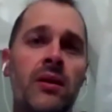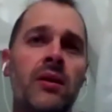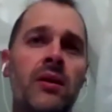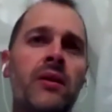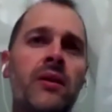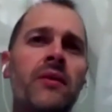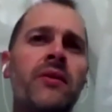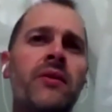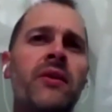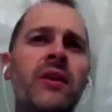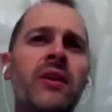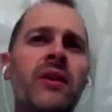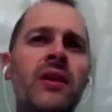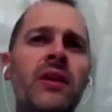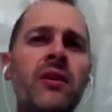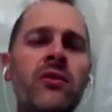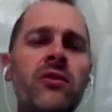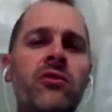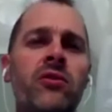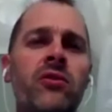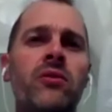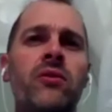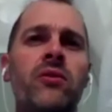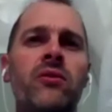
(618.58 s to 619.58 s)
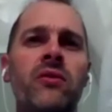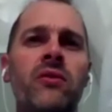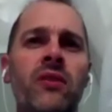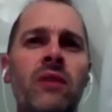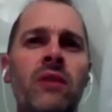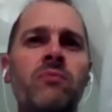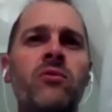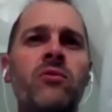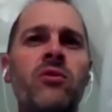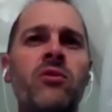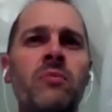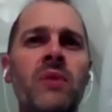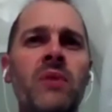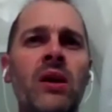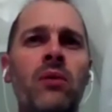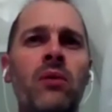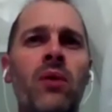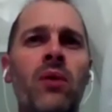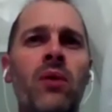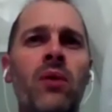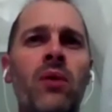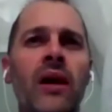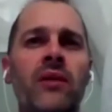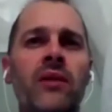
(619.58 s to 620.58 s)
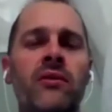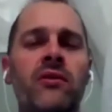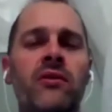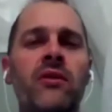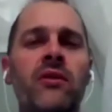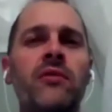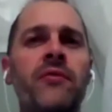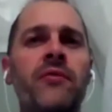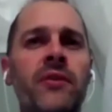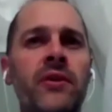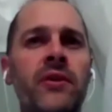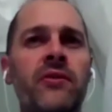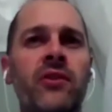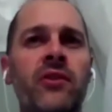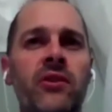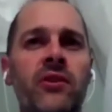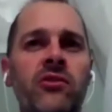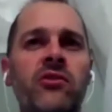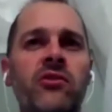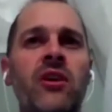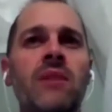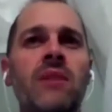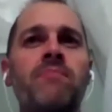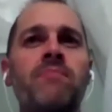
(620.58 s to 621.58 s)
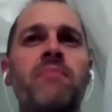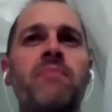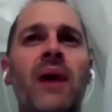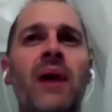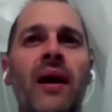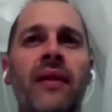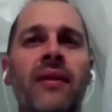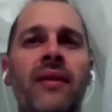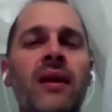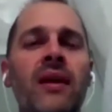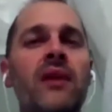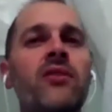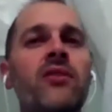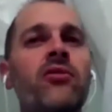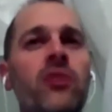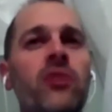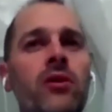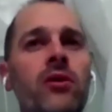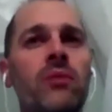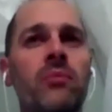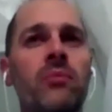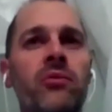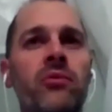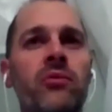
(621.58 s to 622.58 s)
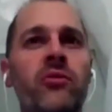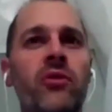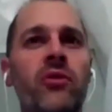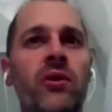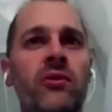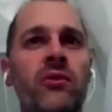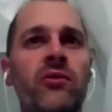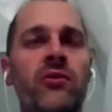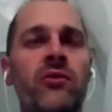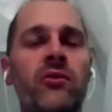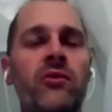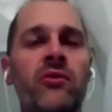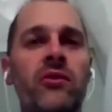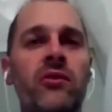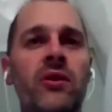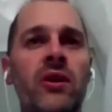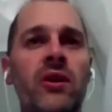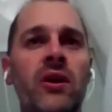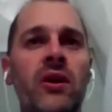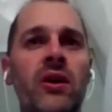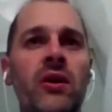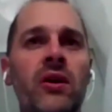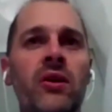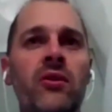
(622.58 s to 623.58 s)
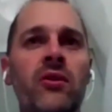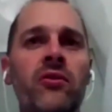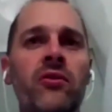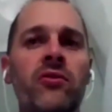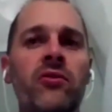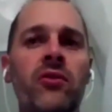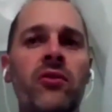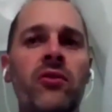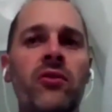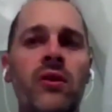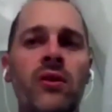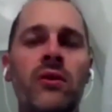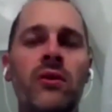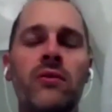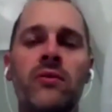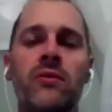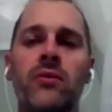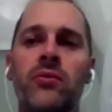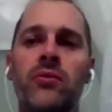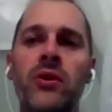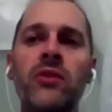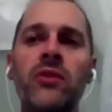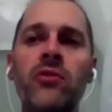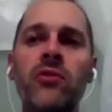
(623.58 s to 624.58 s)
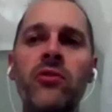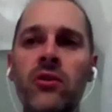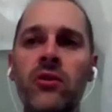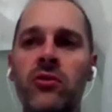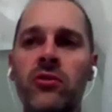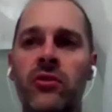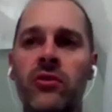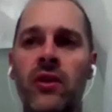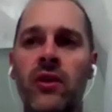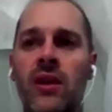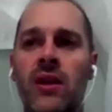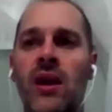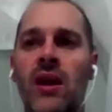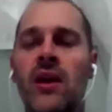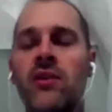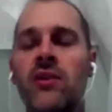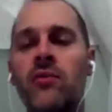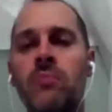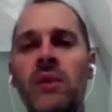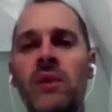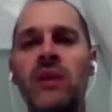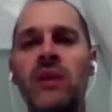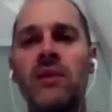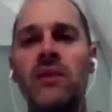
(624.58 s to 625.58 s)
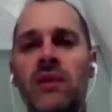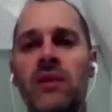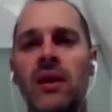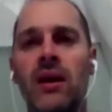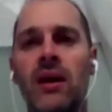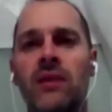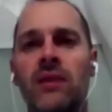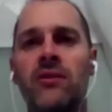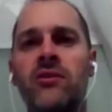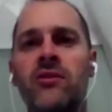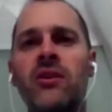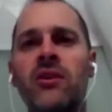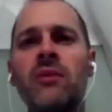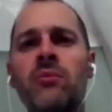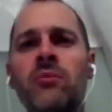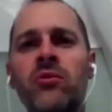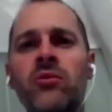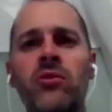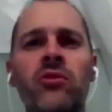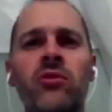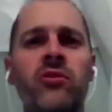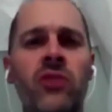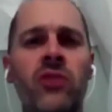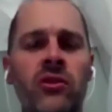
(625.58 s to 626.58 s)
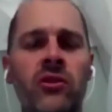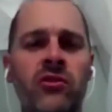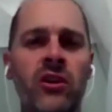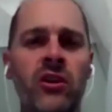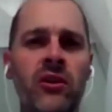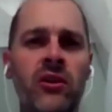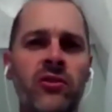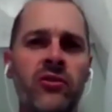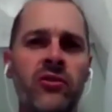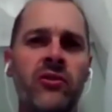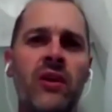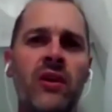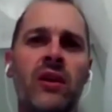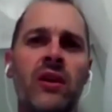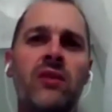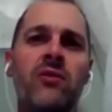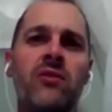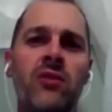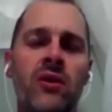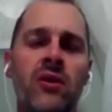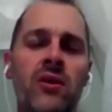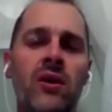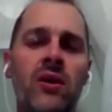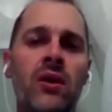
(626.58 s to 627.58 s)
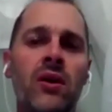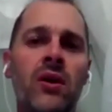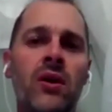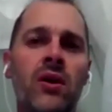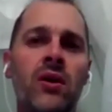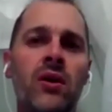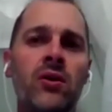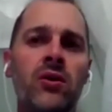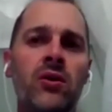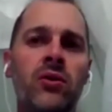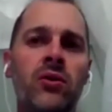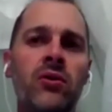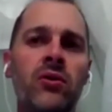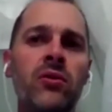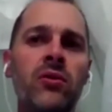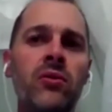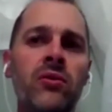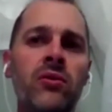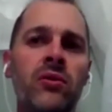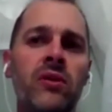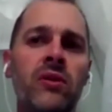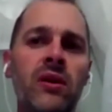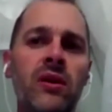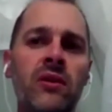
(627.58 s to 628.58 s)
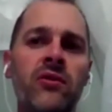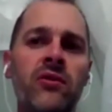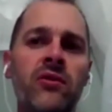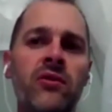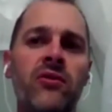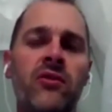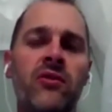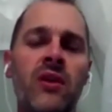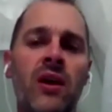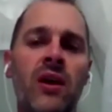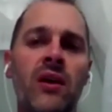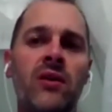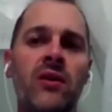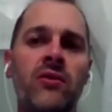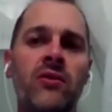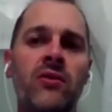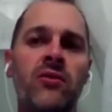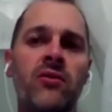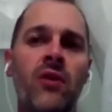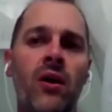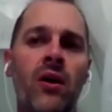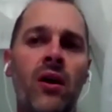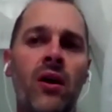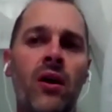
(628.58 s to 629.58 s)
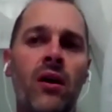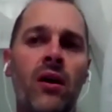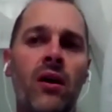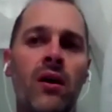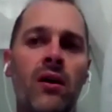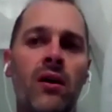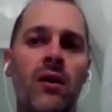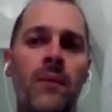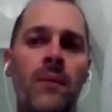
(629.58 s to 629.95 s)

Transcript: these youth tend to be quite different and shaped by their circumstances. So the research that has been done seems to suggest that youth these days are